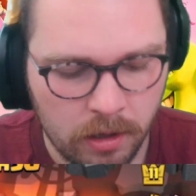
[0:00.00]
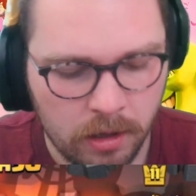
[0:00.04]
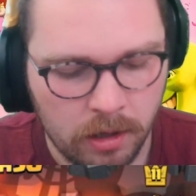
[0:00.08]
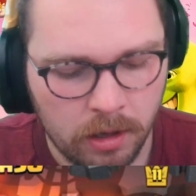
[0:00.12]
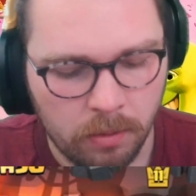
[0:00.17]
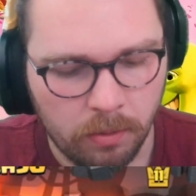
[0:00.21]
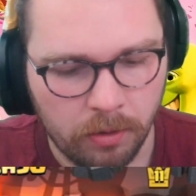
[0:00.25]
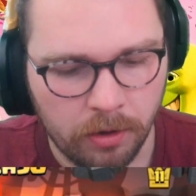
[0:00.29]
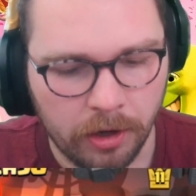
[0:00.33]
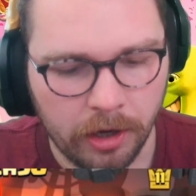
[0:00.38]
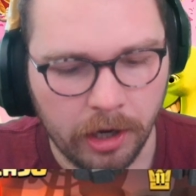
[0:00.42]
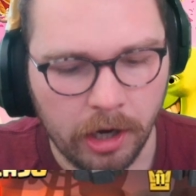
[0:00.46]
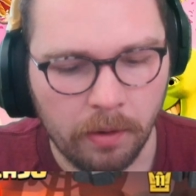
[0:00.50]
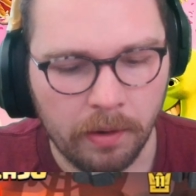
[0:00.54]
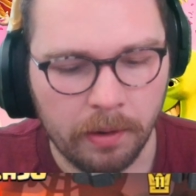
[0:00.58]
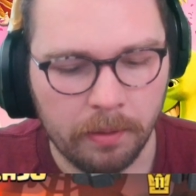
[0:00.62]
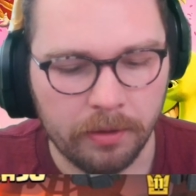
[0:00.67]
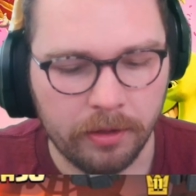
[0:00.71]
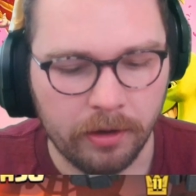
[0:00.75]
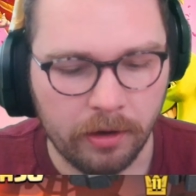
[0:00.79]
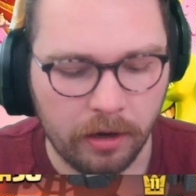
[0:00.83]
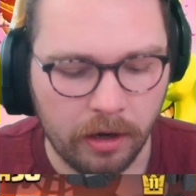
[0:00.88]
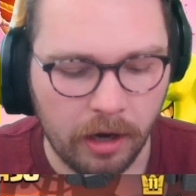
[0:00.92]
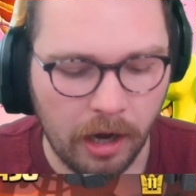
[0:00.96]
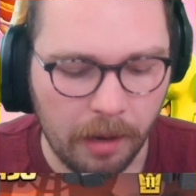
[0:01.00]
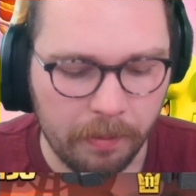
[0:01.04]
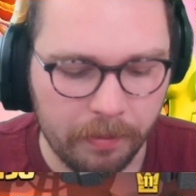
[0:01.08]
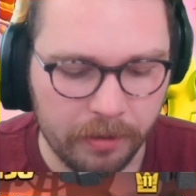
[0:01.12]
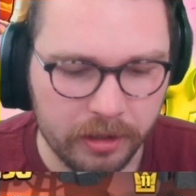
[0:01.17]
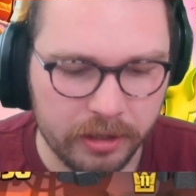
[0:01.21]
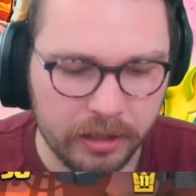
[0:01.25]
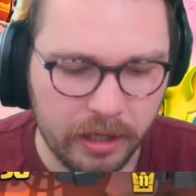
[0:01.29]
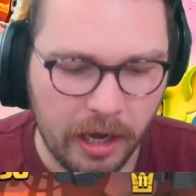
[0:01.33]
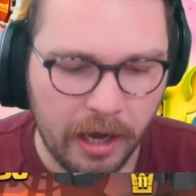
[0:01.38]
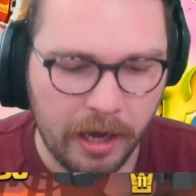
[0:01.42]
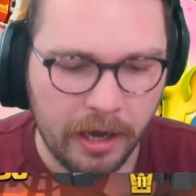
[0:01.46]
We're gonna go in with our Goblin
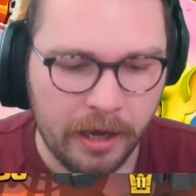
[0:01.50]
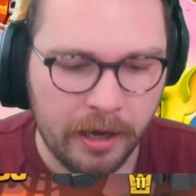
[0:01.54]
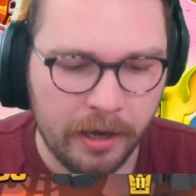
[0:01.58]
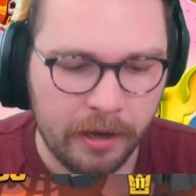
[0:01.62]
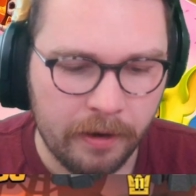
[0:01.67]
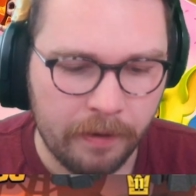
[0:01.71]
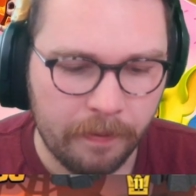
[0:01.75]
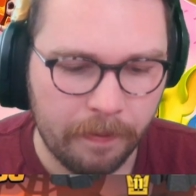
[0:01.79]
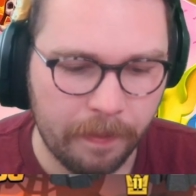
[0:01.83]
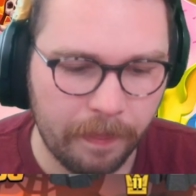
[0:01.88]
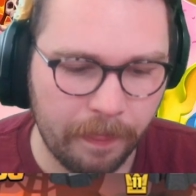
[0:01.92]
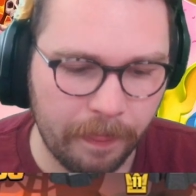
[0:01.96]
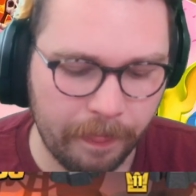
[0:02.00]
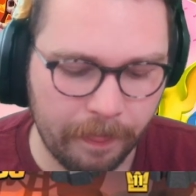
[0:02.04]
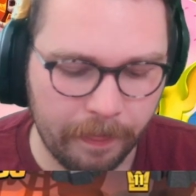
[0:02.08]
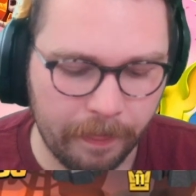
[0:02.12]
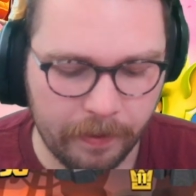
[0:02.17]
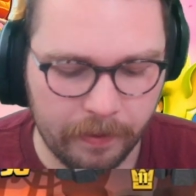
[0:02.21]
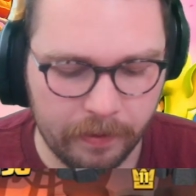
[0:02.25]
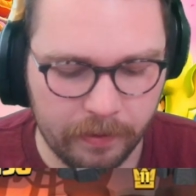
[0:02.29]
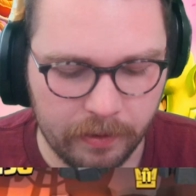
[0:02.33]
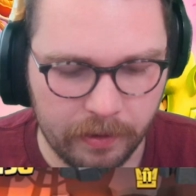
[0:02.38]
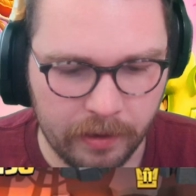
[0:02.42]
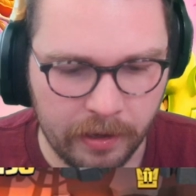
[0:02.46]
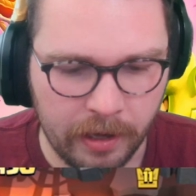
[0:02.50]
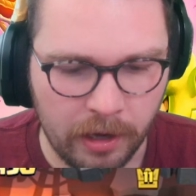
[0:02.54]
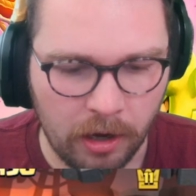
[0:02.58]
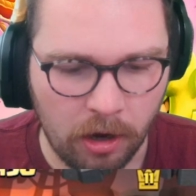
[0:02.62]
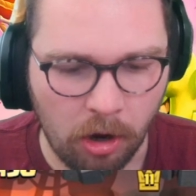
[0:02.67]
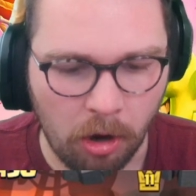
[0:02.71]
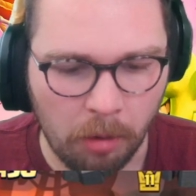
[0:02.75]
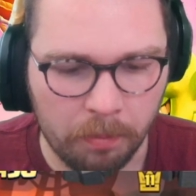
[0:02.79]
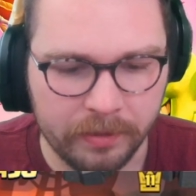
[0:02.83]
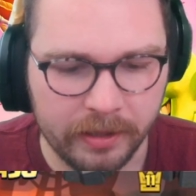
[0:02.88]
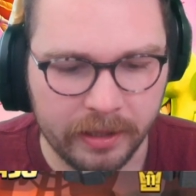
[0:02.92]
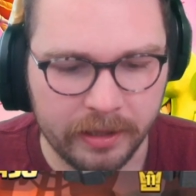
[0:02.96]
Giant and
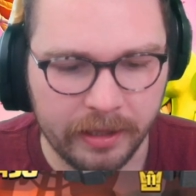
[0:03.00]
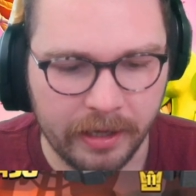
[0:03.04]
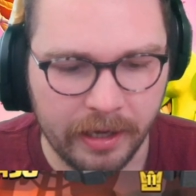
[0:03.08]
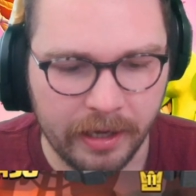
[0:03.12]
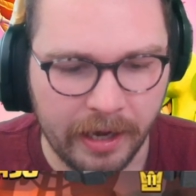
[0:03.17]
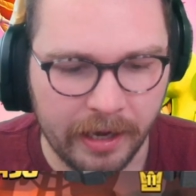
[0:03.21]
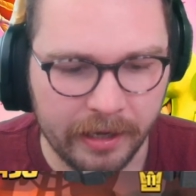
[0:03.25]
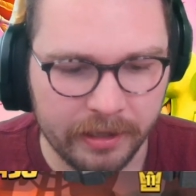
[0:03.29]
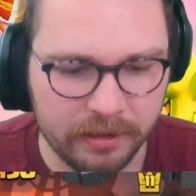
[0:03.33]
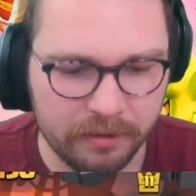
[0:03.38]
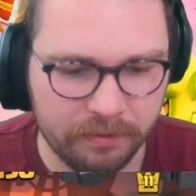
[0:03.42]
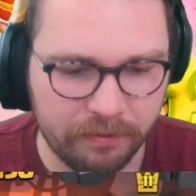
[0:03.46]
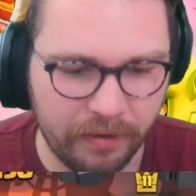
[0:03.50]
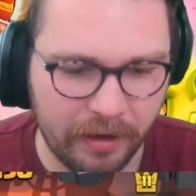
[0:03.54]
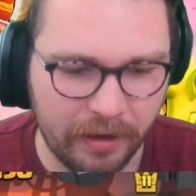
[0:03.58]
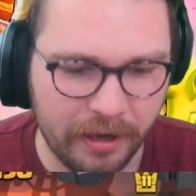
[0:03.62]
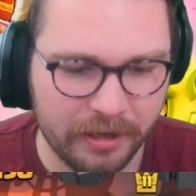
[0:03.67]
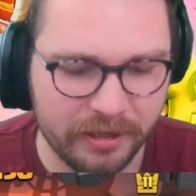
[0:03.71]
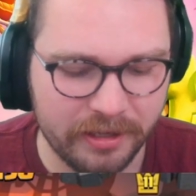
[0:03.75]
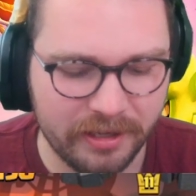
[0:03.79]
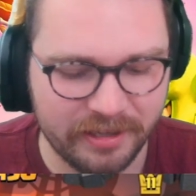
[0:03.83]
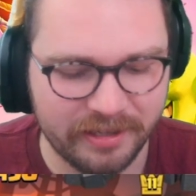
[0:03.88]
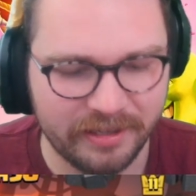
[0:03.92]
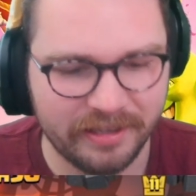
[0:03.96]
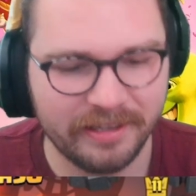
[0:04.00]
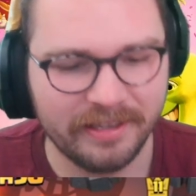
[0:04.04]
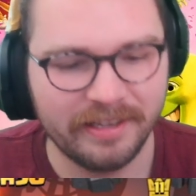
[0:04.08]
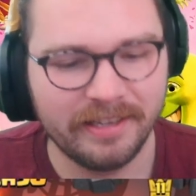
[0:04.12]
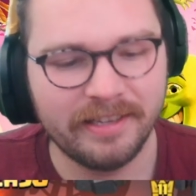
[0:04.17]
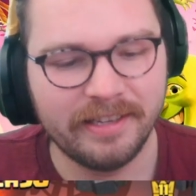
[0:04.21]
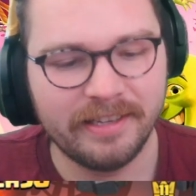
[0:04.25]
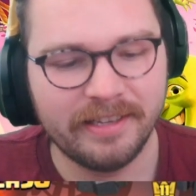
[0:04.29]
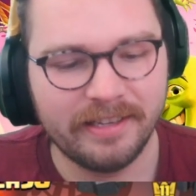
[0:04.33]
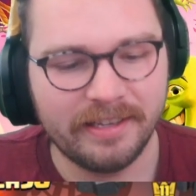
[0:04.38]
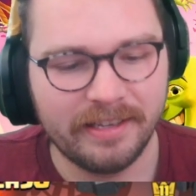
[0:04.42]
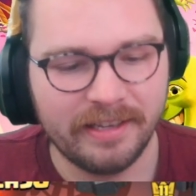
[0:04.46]
hope that they can't defend.
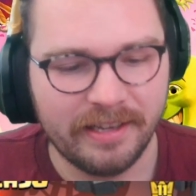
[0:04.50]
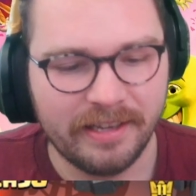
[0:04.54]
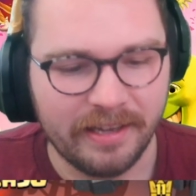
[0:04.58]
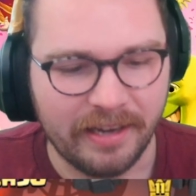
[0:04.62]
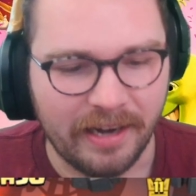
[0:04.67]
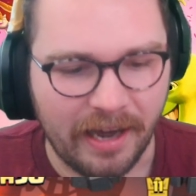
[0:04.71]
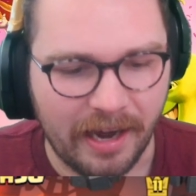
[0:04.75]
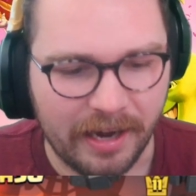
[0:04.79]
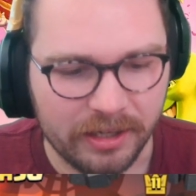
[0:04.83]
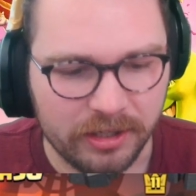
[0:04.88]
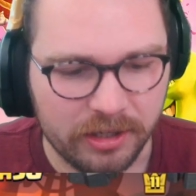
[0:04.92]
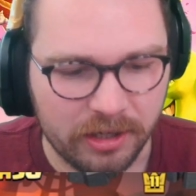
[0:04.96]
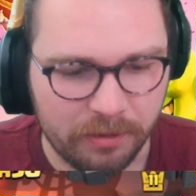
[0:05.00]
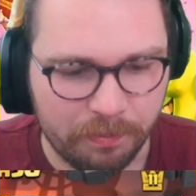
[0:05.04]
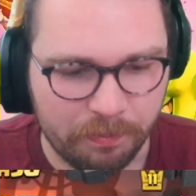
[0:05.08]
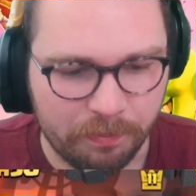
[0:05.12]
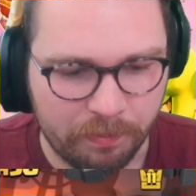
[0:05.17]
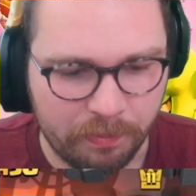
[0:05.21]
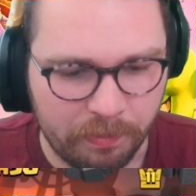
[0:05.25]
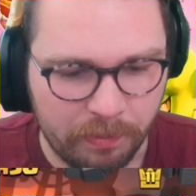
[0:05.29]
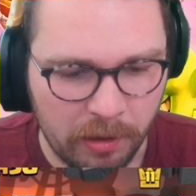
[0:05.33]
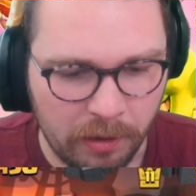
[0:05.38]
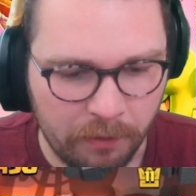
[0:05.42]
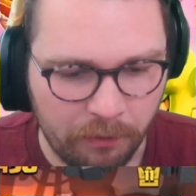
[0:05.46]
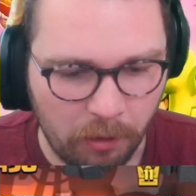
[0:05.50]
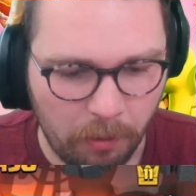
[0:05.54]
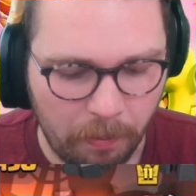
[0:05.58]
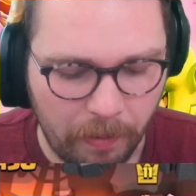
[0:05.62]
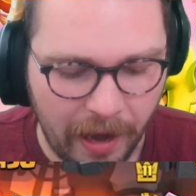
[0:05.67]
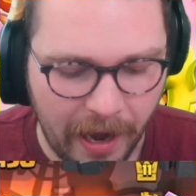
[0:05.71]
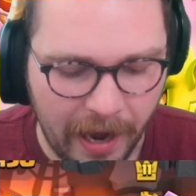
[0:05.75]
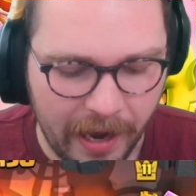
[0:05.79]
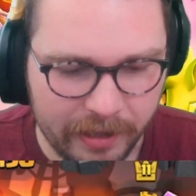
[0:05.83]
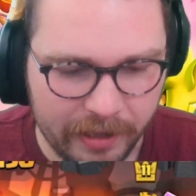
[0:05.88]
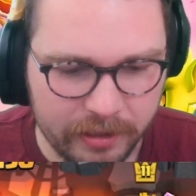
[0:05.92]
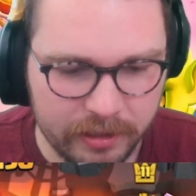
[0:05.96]
Nice. Beautiful
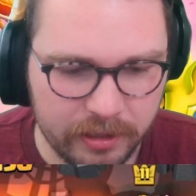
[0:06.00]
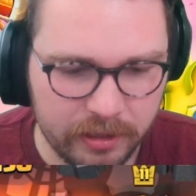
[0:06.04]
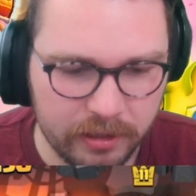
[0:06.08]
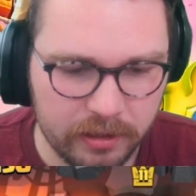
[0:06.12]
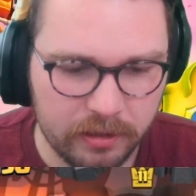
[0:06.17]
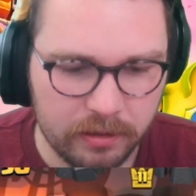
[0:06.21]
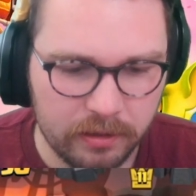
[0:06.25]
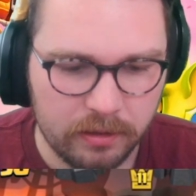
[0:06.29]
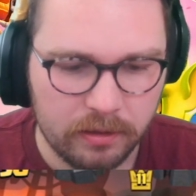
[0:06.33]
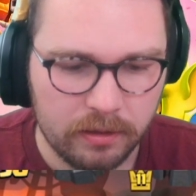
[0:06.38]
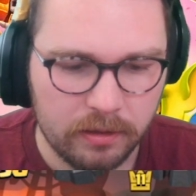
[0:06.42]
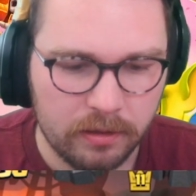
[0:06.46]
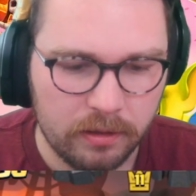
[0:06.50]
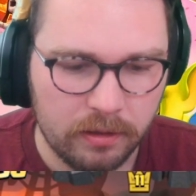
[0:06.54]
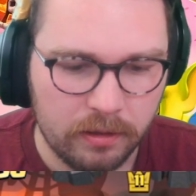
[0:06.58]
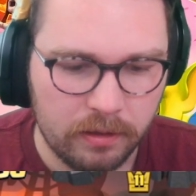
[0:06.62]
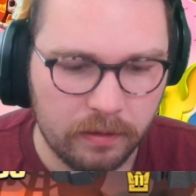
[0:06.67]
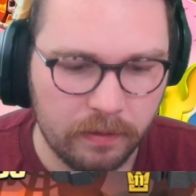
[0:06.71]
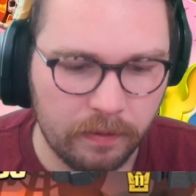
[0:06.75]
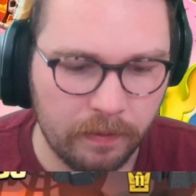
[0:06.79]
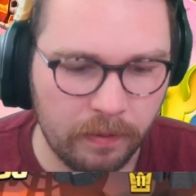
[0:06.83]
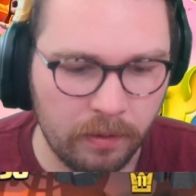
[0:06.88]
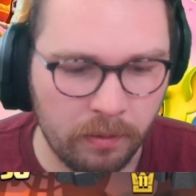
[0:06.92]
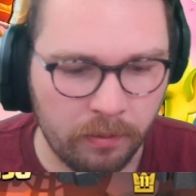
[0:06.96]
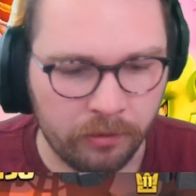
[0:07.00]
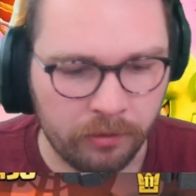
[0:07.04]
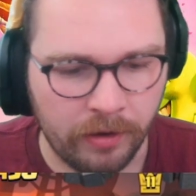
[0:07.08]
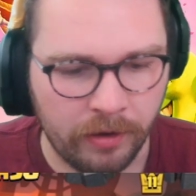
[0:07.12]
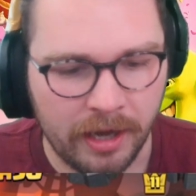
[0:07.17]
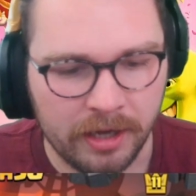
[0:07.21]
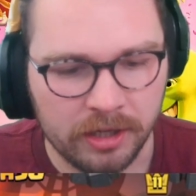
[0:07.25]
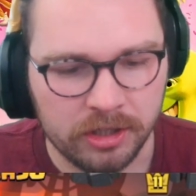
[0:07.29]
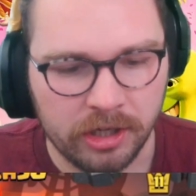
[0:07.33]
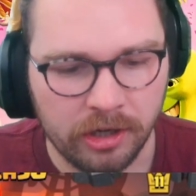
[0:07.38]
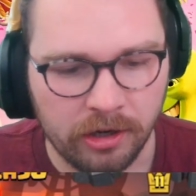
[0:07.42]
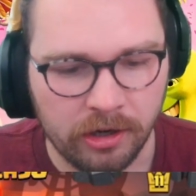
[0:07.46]
bats.
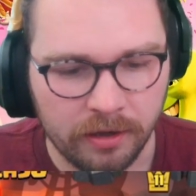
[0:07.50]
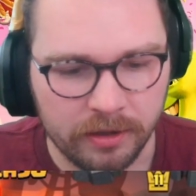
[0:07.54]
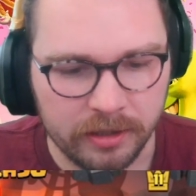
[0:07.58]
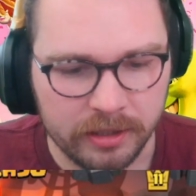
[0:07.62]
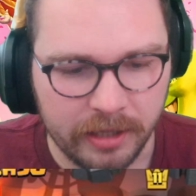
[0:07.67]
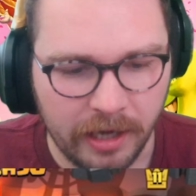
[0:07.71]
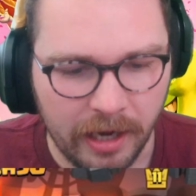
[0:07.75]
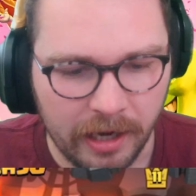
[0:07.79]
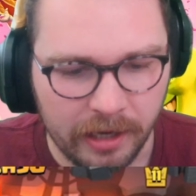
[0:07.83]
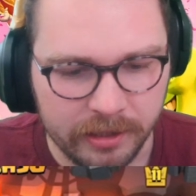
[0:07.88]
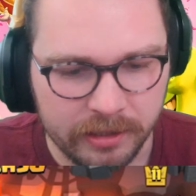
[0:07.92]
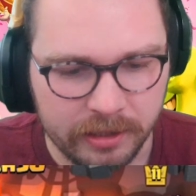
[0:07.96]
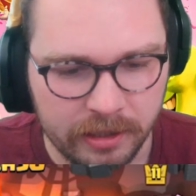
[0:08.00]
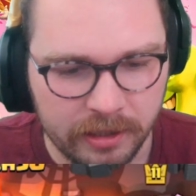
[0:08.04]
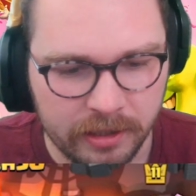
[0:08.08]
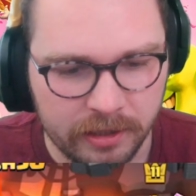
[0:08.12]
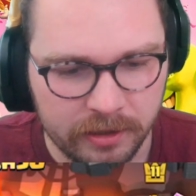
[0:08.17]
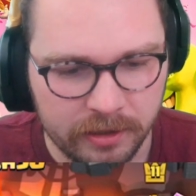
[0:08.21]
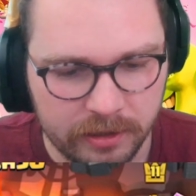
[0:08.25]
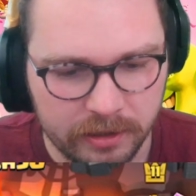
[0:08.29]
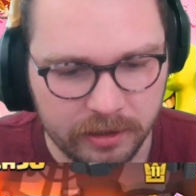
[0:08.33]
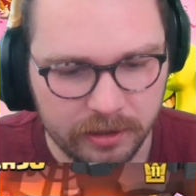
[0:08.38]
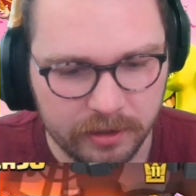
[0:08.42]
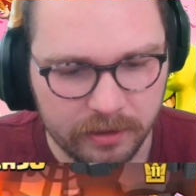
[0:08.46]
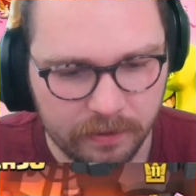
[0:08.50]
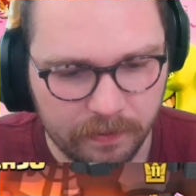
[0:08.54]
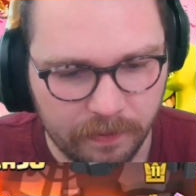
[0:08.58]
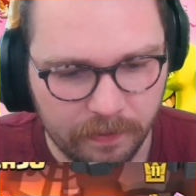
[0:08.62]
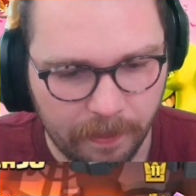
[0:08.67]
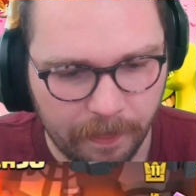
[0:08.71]
Rage here on the skeletons.